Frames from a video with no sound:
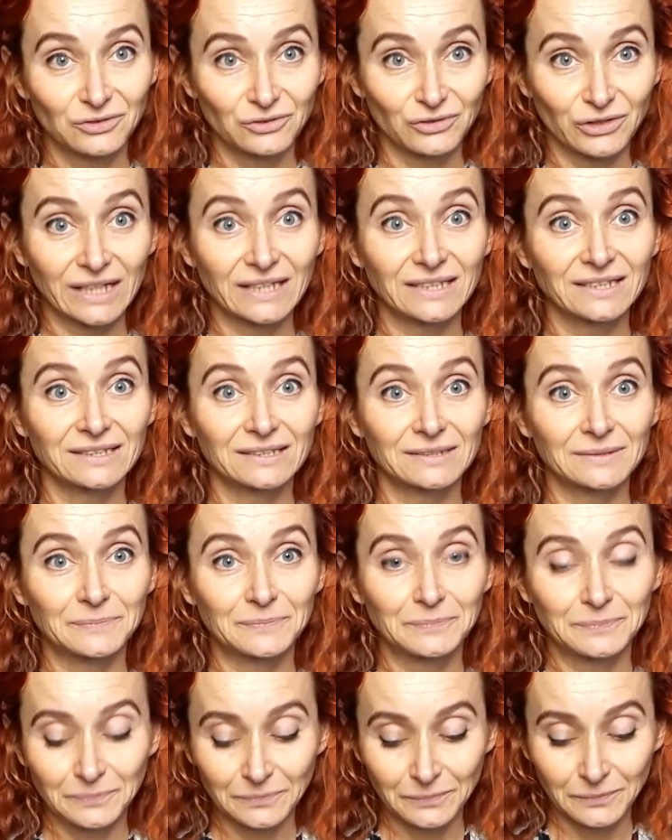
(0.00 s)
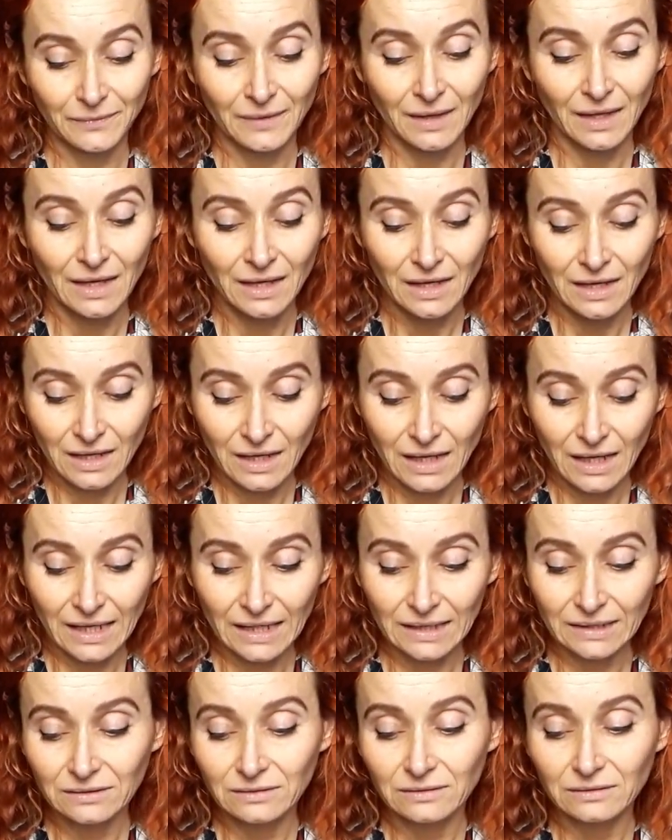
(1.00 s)
dress,
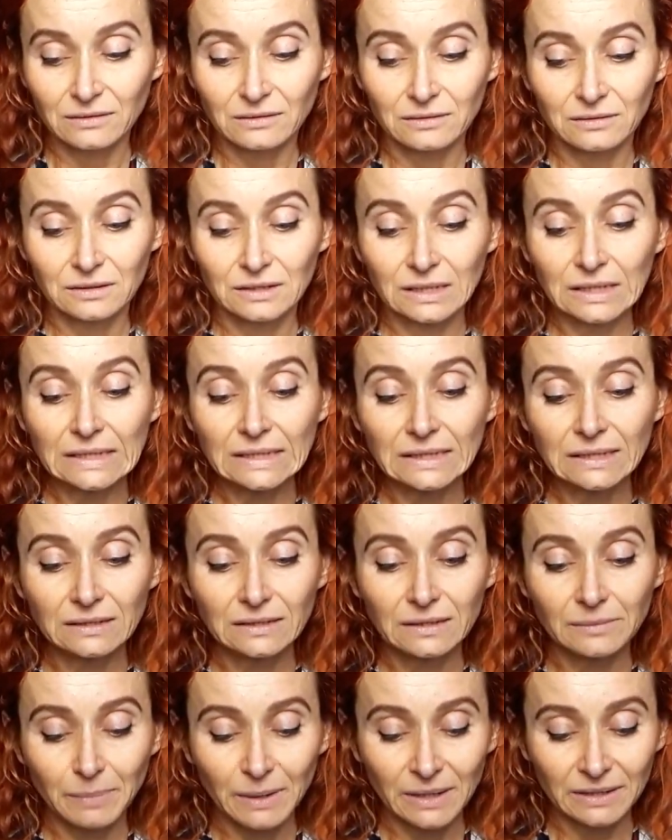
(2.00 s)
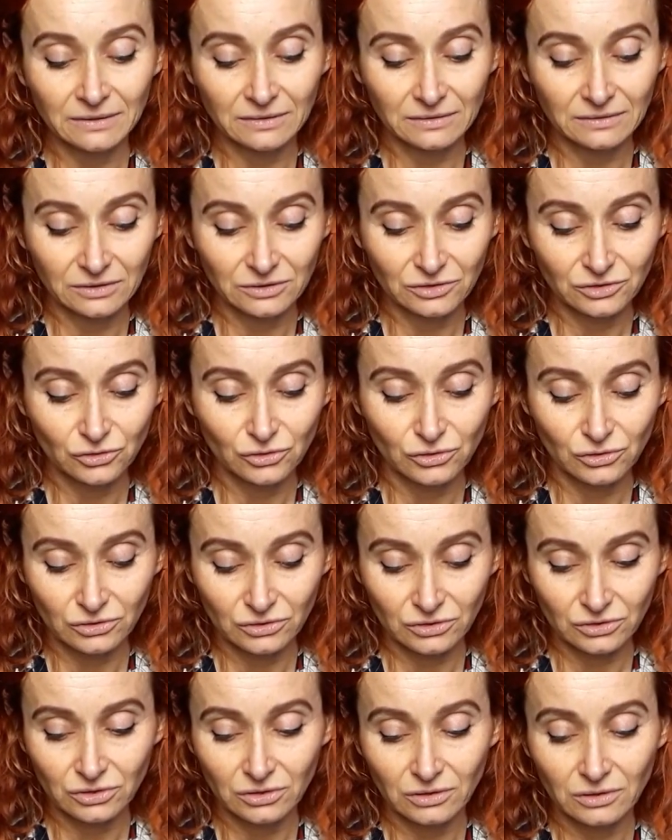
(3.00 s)
and in the pattern it's
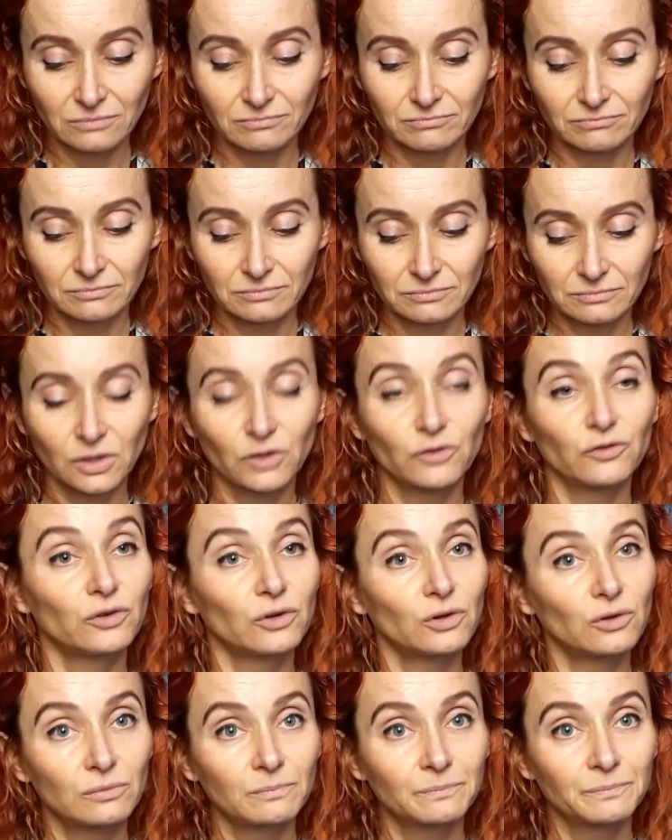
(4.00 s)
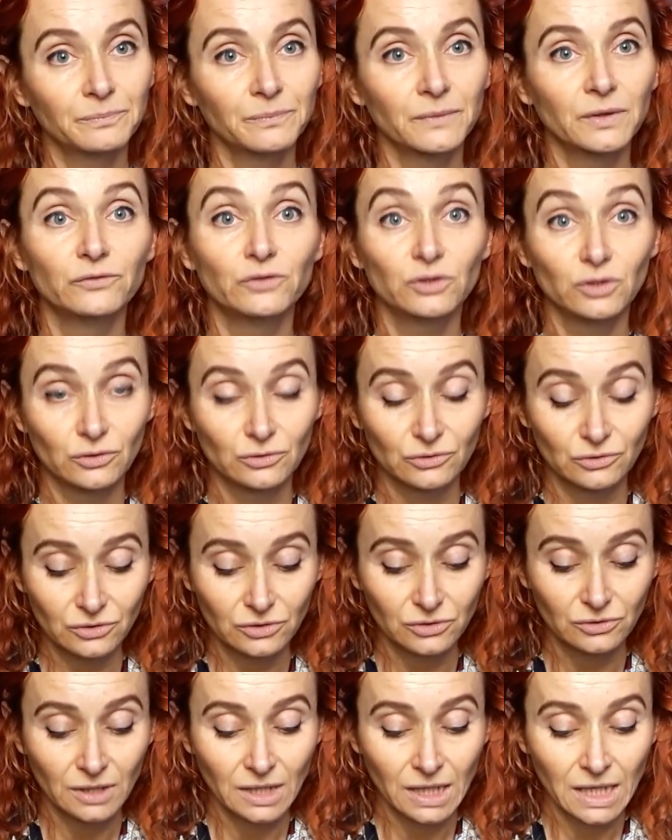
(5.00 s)
got 4
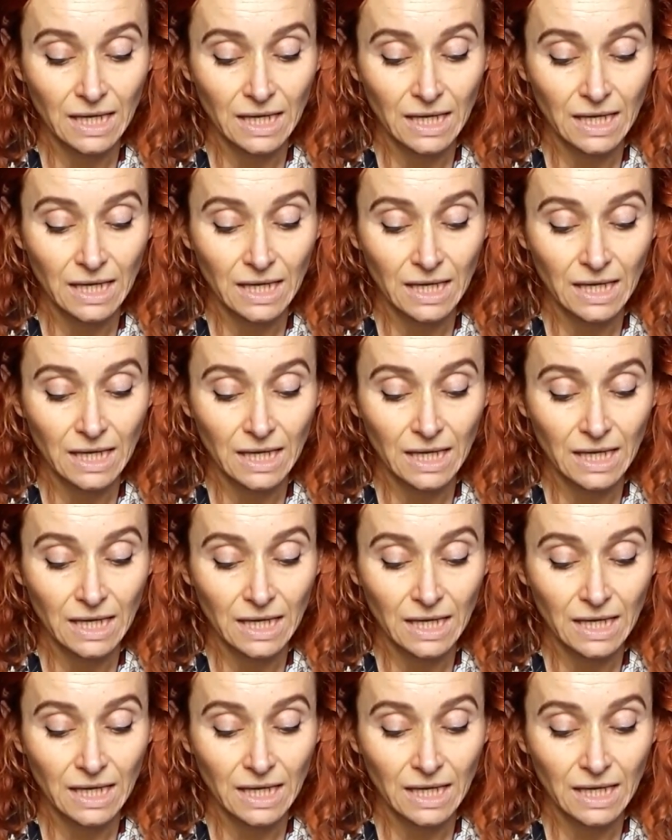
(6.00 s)
views.